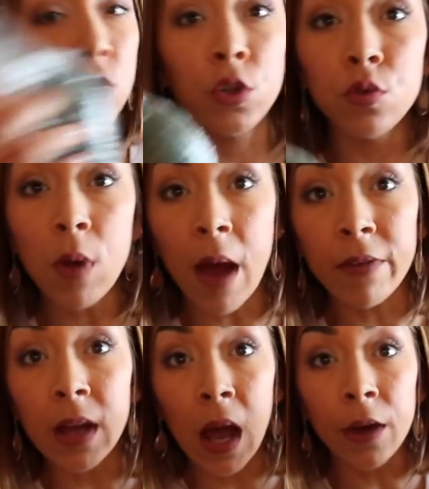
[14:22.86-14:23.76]
two
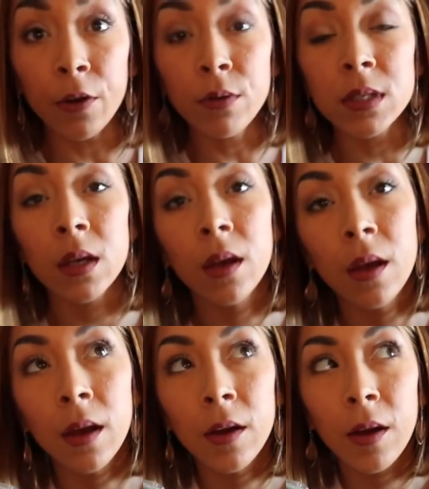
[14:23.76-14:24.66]
avocados,
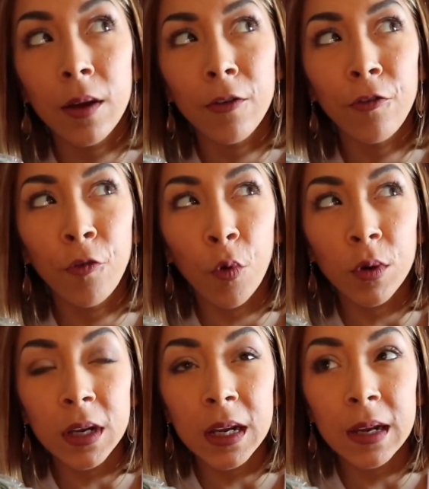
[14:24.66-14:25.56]

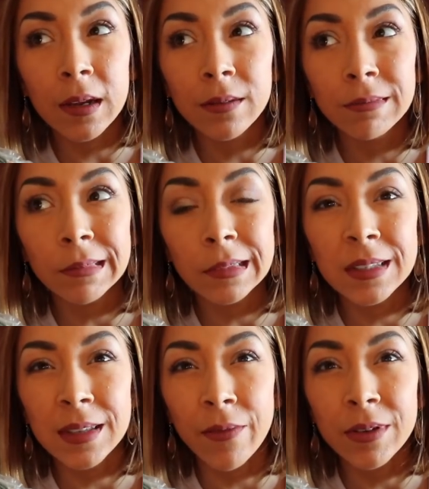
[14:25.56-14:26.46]

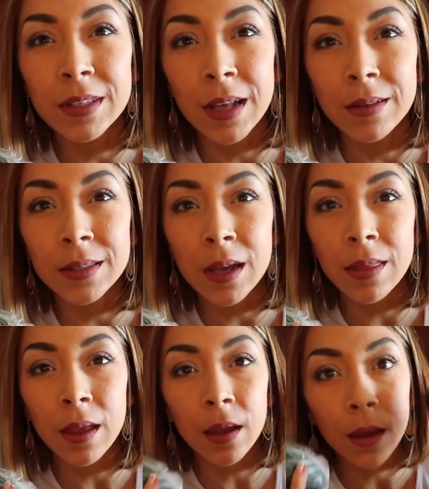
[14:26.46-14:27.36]
47 cents I
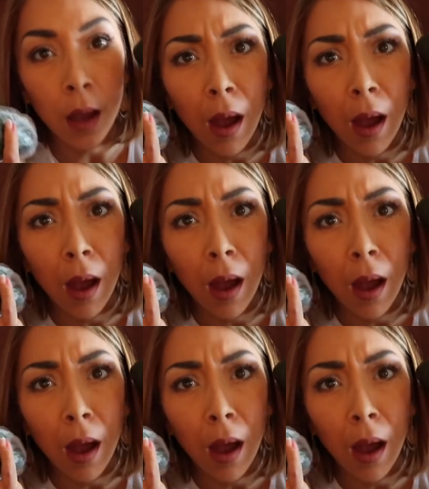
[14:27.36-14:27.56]
think